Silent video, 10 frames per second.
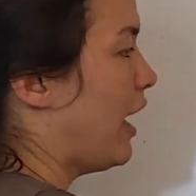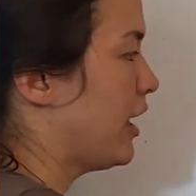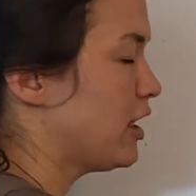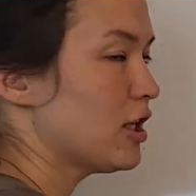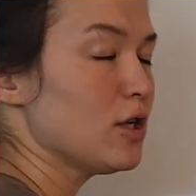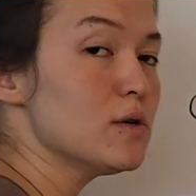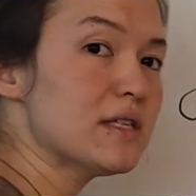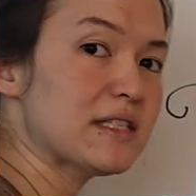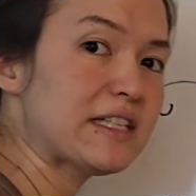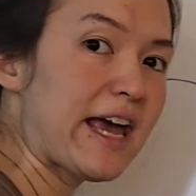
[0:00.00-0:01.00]
And he can use
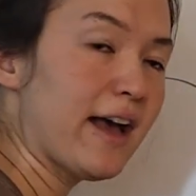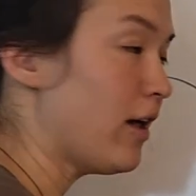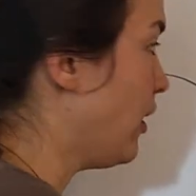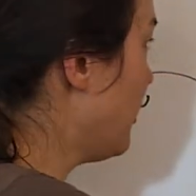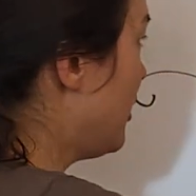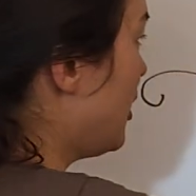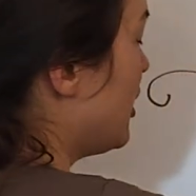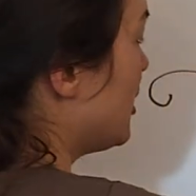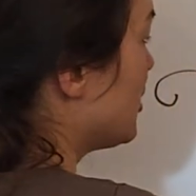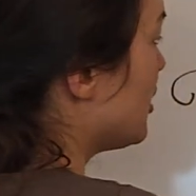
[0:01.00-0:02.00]
his tail,
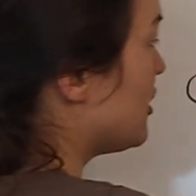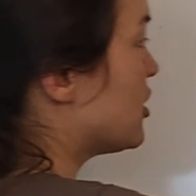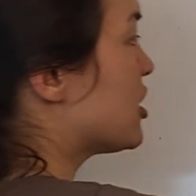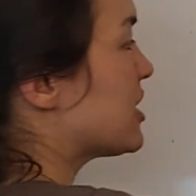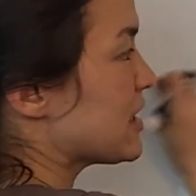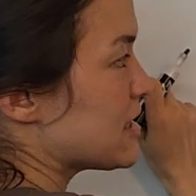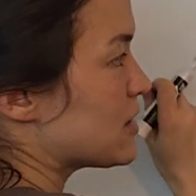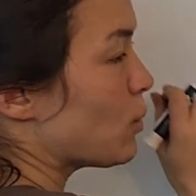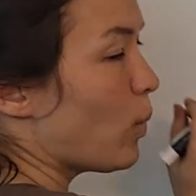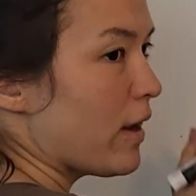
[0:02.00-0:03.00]
he sticks
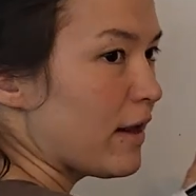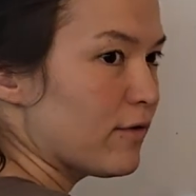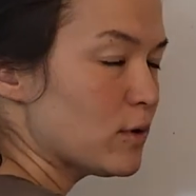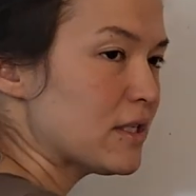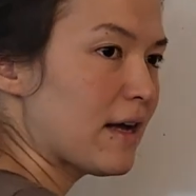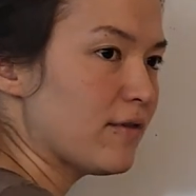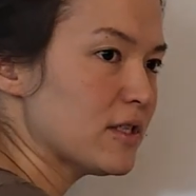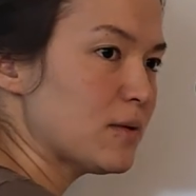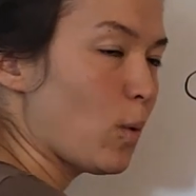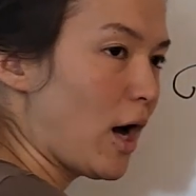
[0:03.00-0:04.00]
his, if you
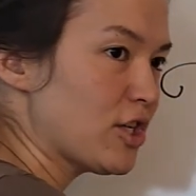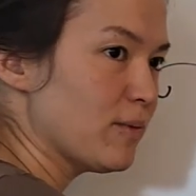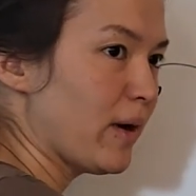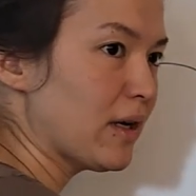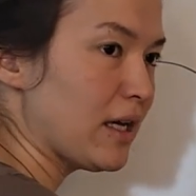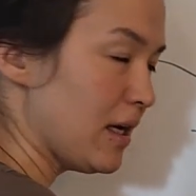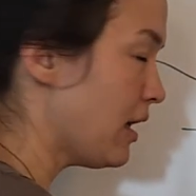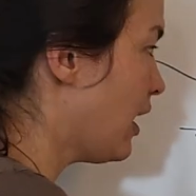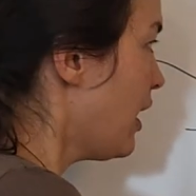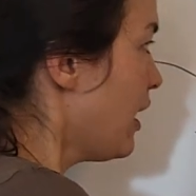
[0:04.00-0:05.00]
watch a
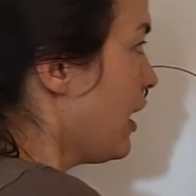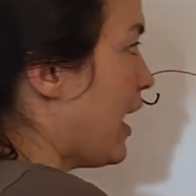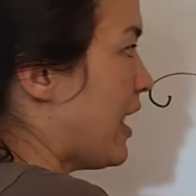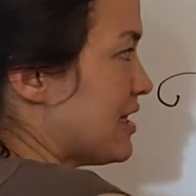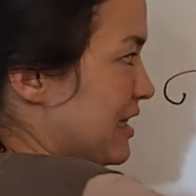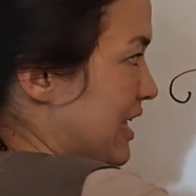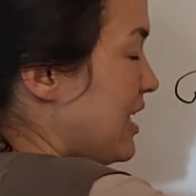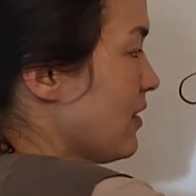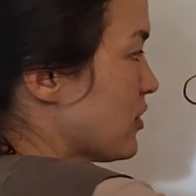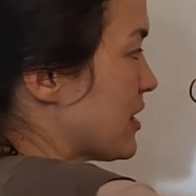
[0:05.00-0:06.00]
monkey and it's
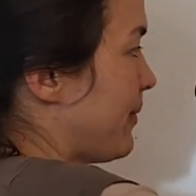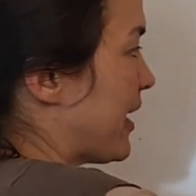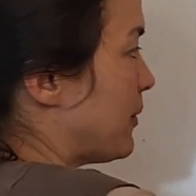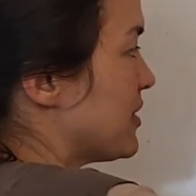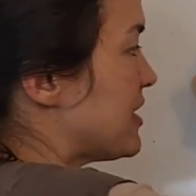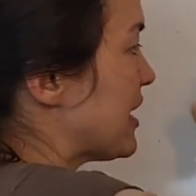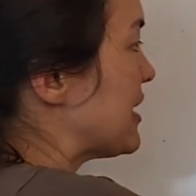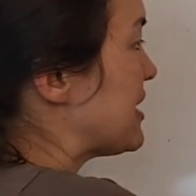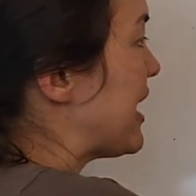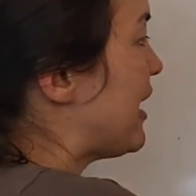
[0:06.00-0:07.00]
leaning for something, it will stick
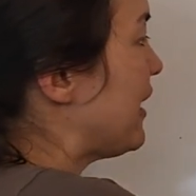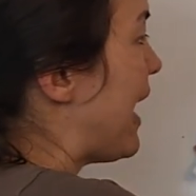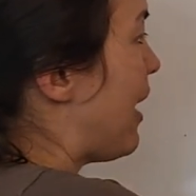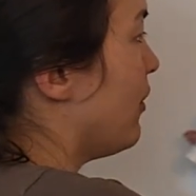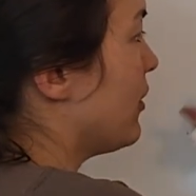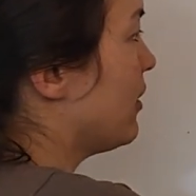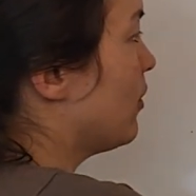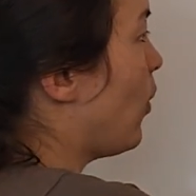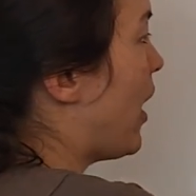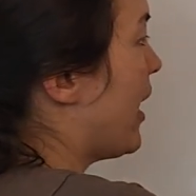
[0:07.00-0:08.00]
its tail out.
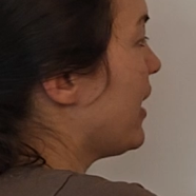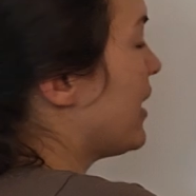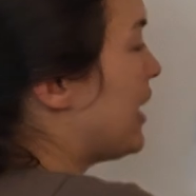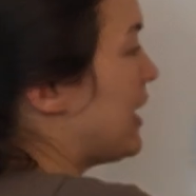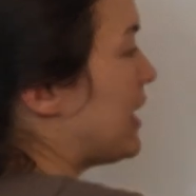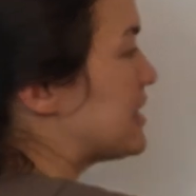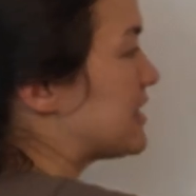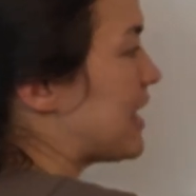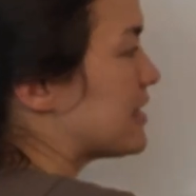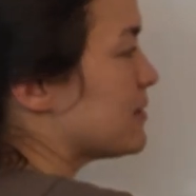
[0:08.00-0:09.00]
Why?
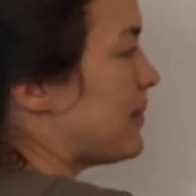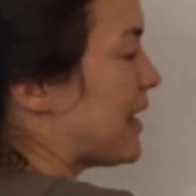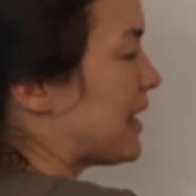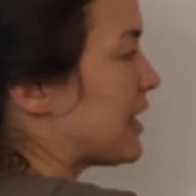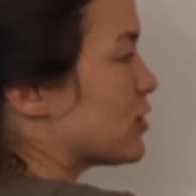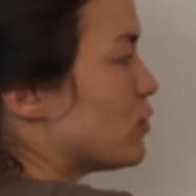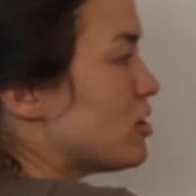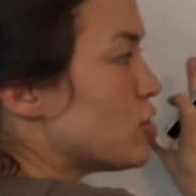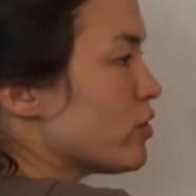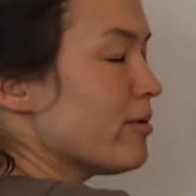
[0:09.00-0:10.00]
It's
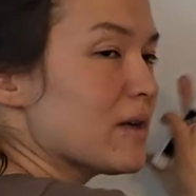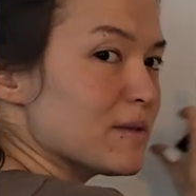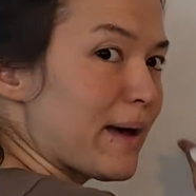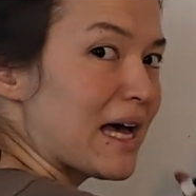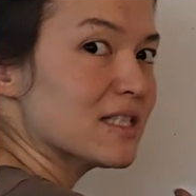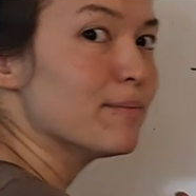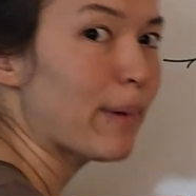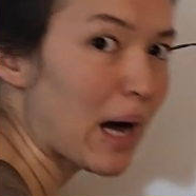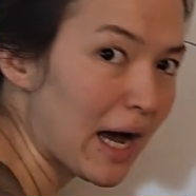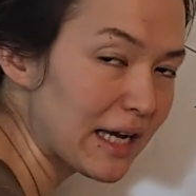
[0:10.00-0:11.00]
redistributing its mass
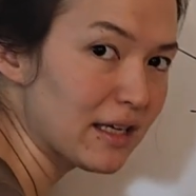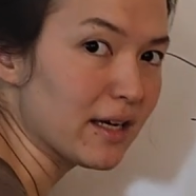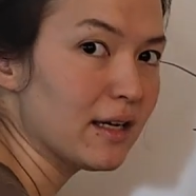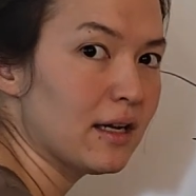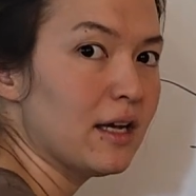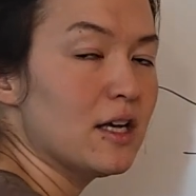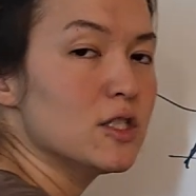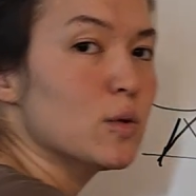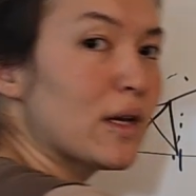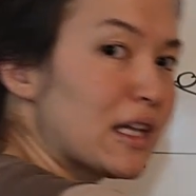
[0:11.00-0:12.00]
behind it
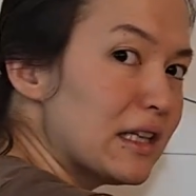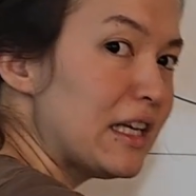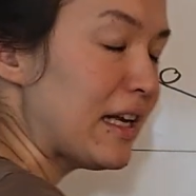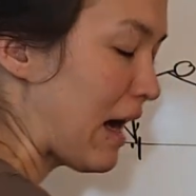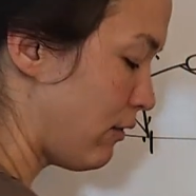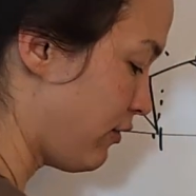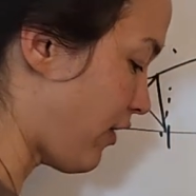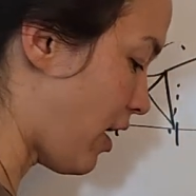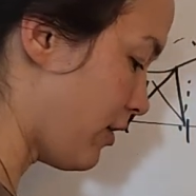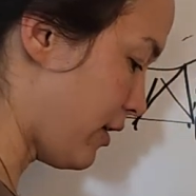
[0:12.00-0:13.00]
so it can lean out
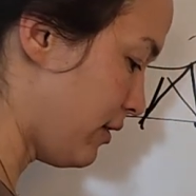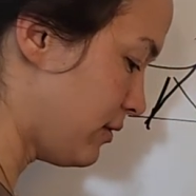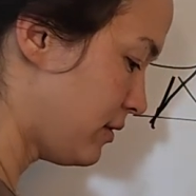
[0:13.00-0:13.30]
farther.